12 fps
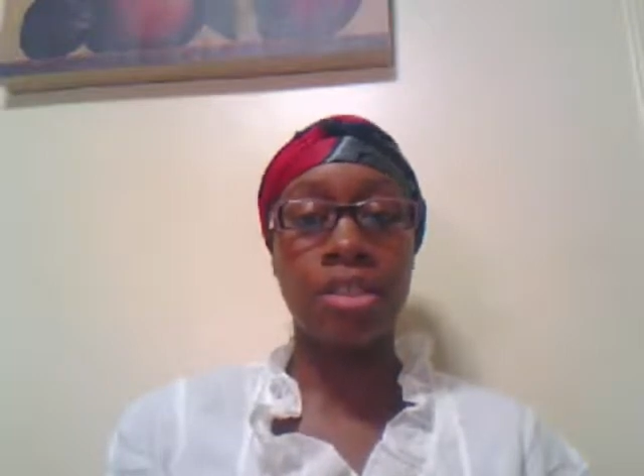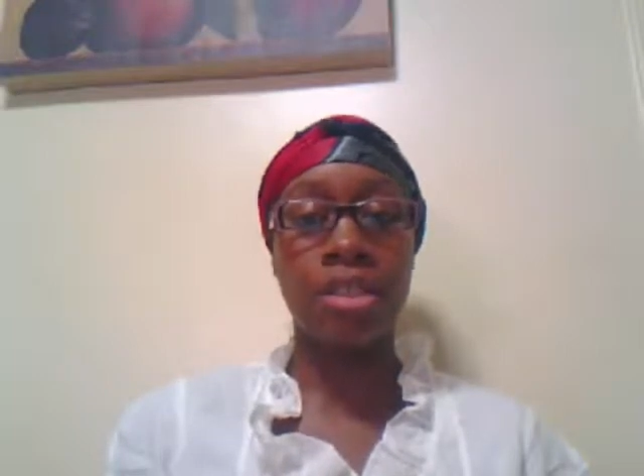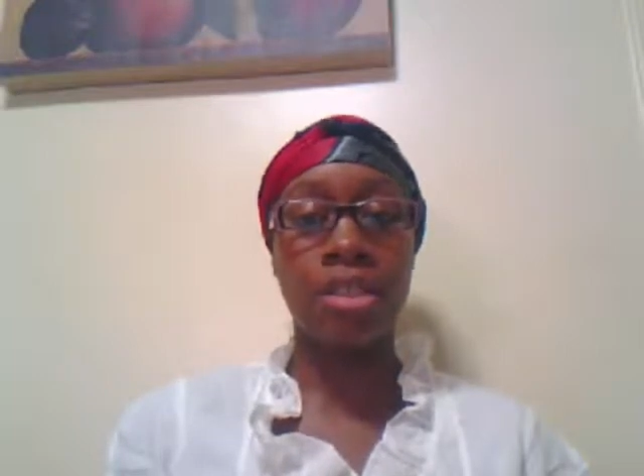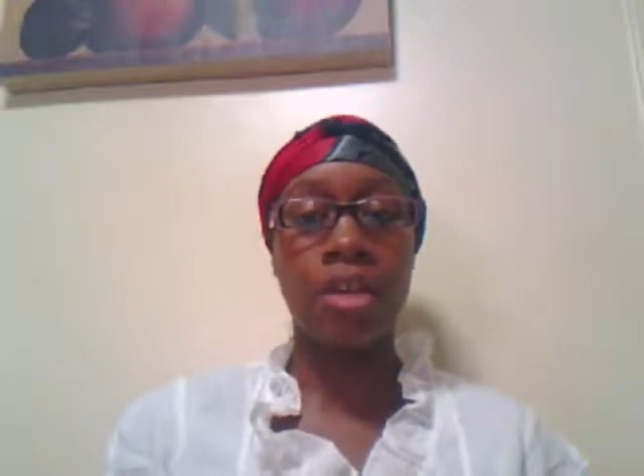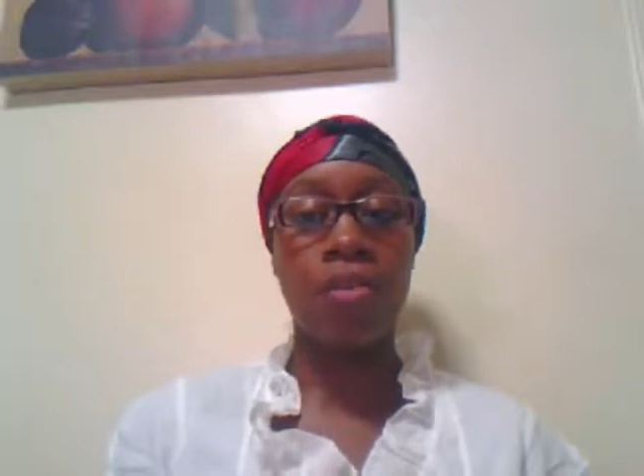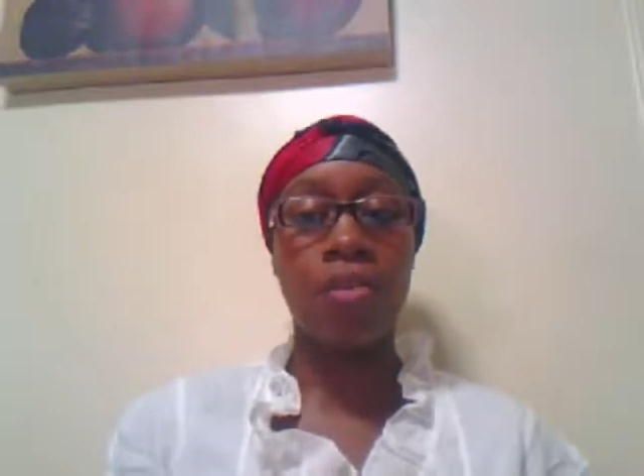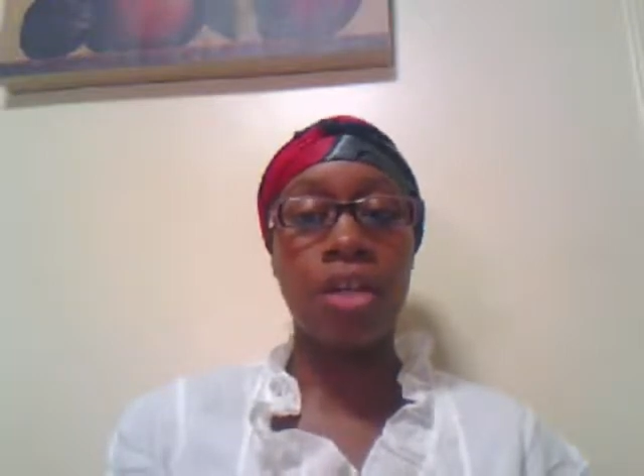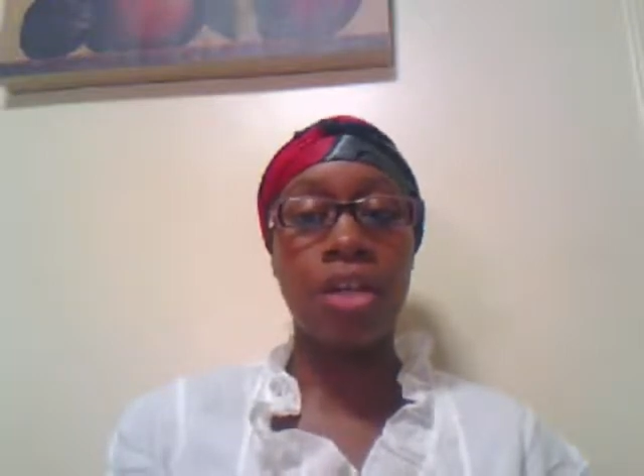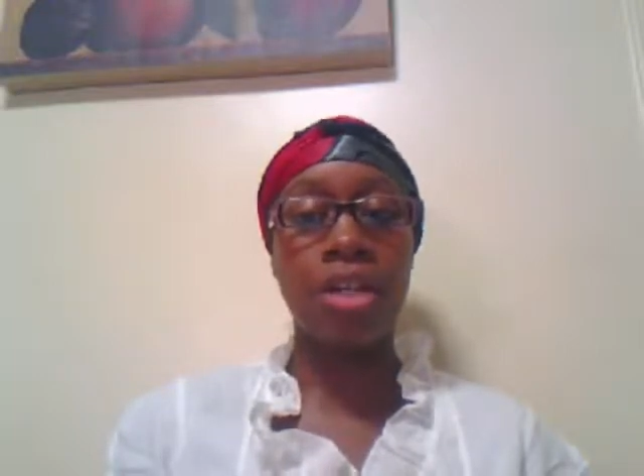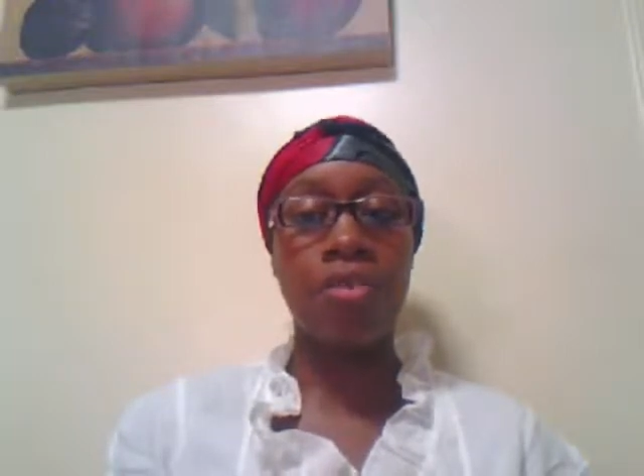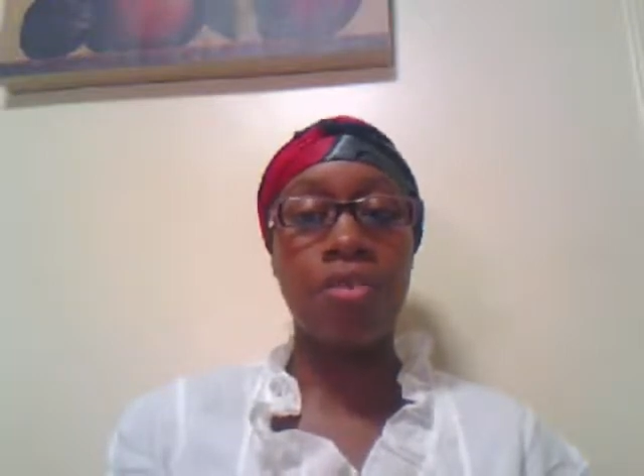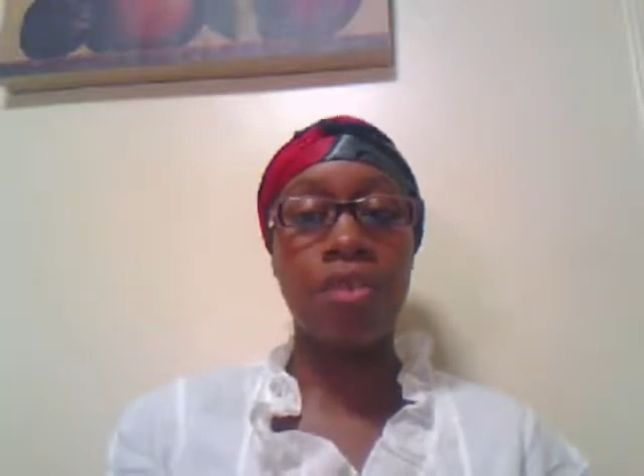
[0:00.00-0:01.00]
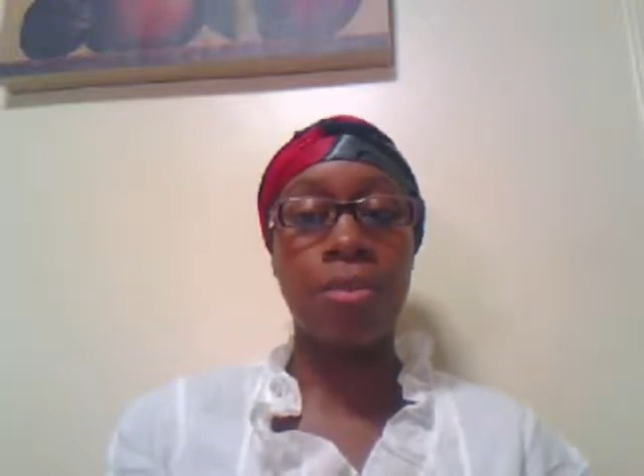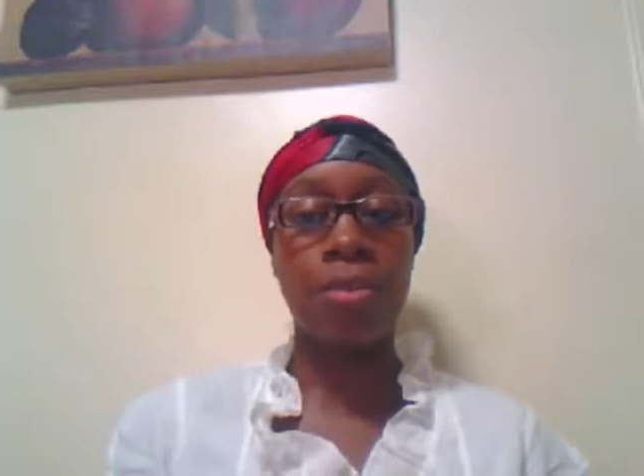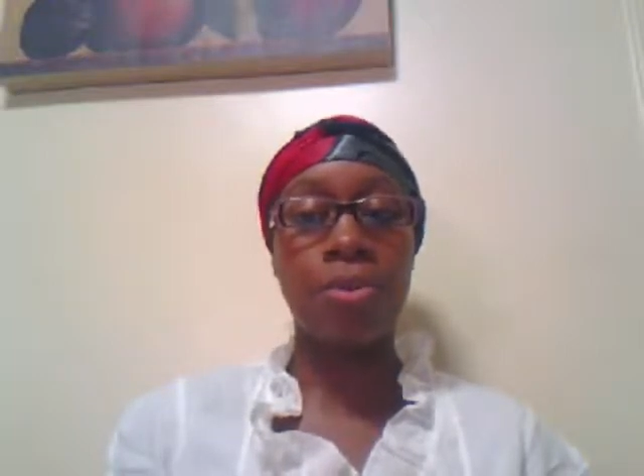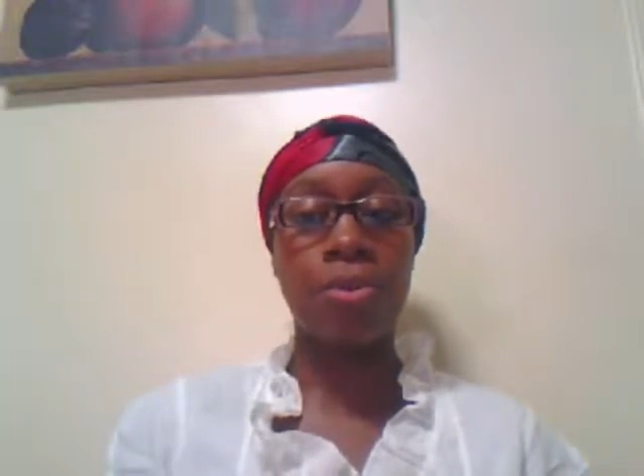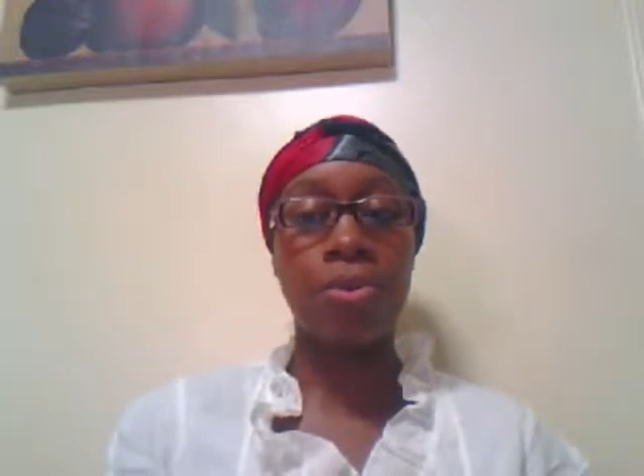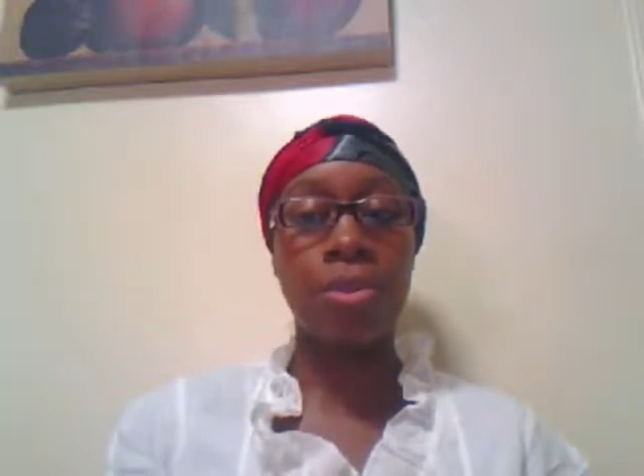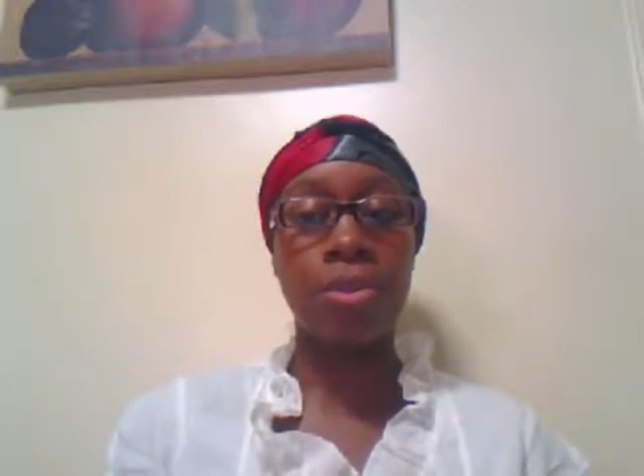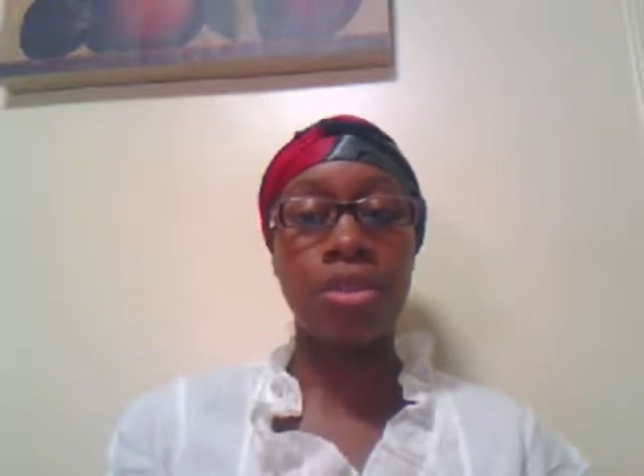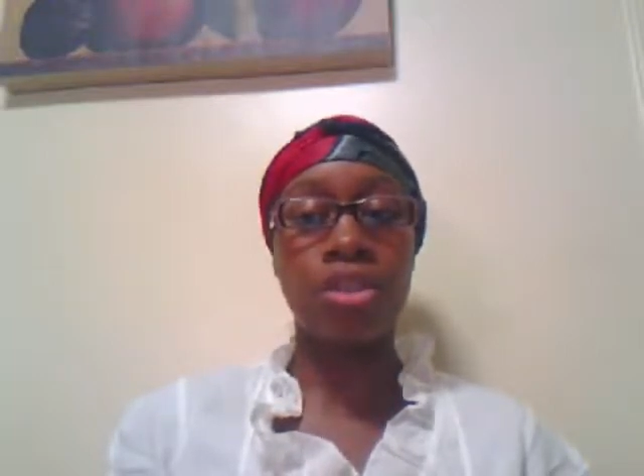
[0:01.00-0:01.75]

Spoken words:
running from Baroque to